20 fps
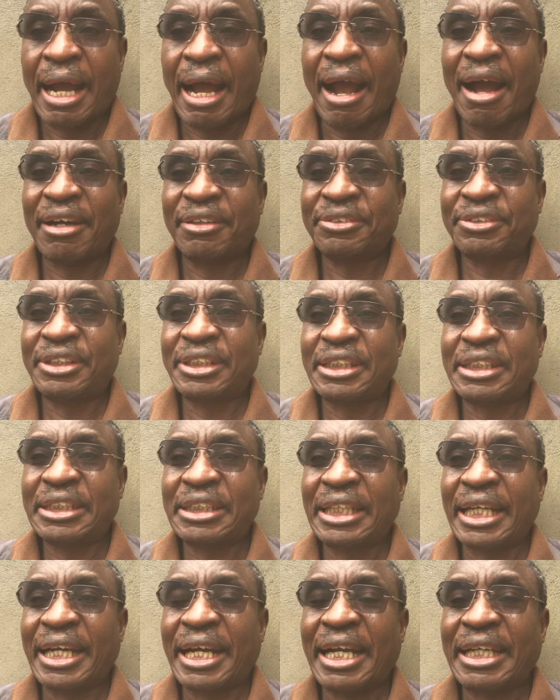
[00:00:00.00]
have this
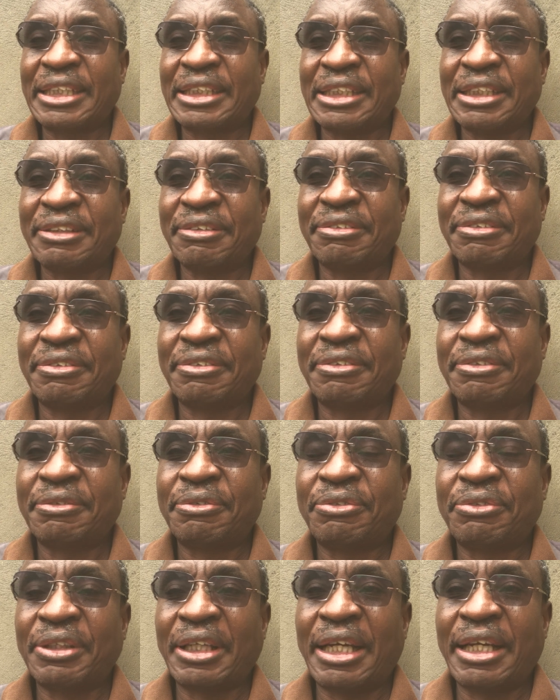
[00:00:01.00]
negative
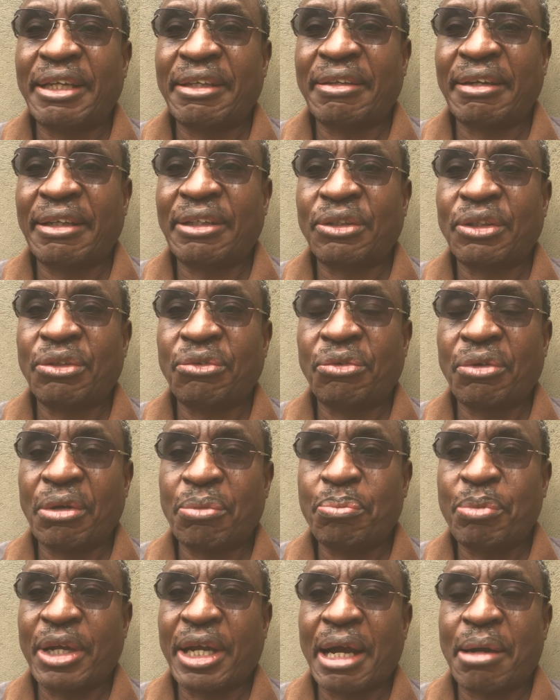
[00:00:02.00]
feeling that if you
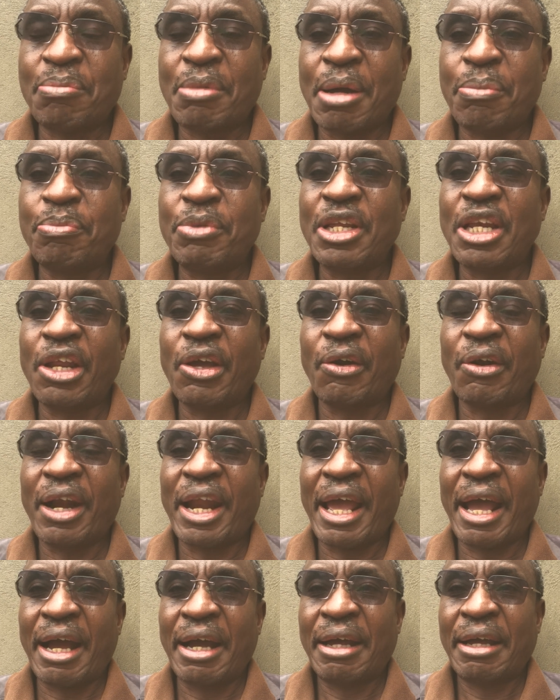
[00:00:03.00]
become a
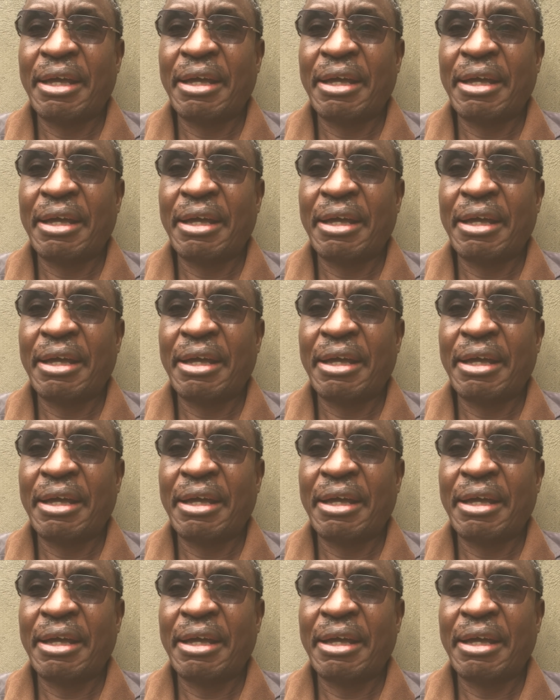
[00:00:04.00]
billionaire,